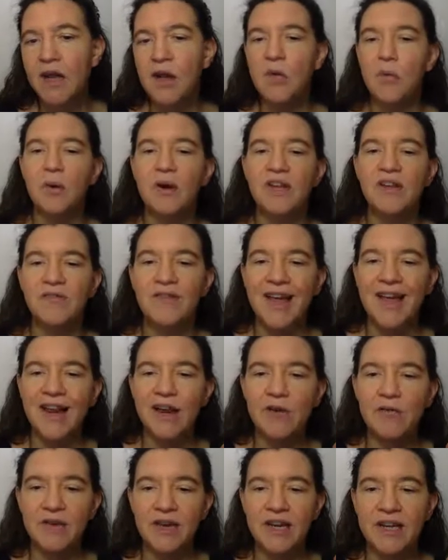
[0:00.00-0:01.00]
Well, if
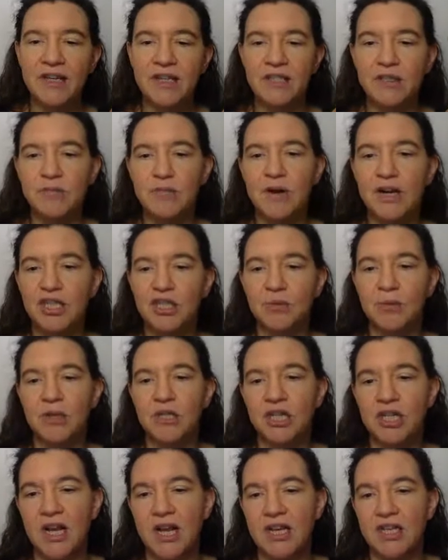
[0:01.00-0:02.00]
L of n is much,
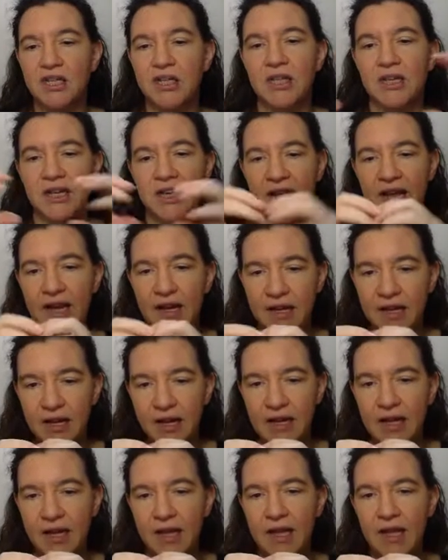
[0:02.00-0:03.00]
much larger than n,
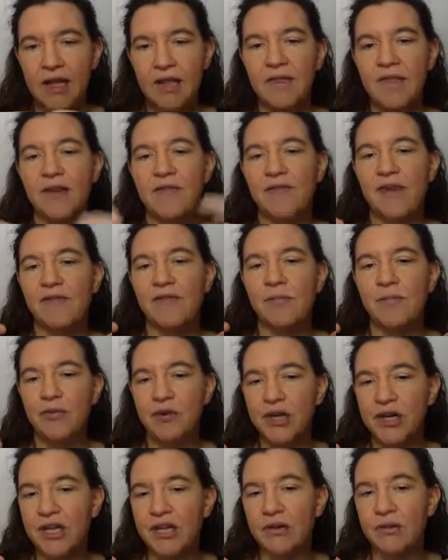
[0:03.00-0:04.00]
then we have a
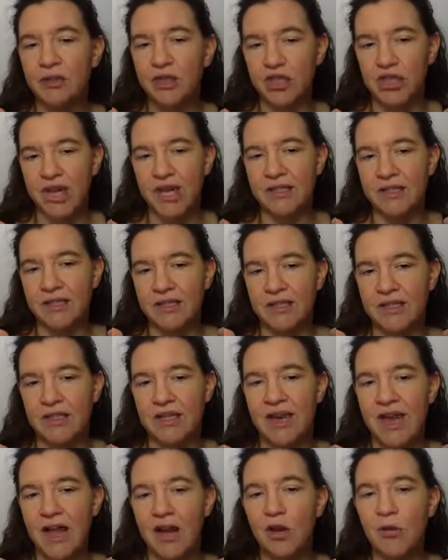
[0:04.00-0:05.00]
pretty good chance that
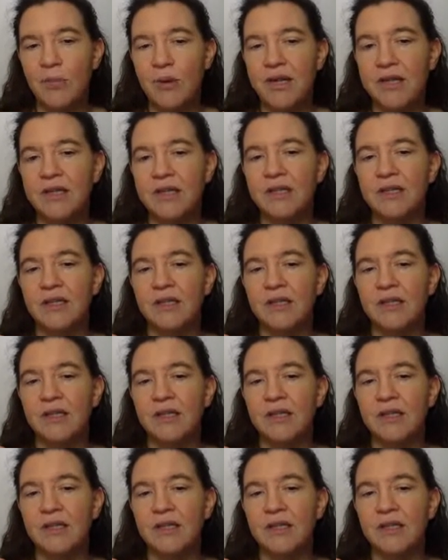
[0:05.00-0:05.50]
element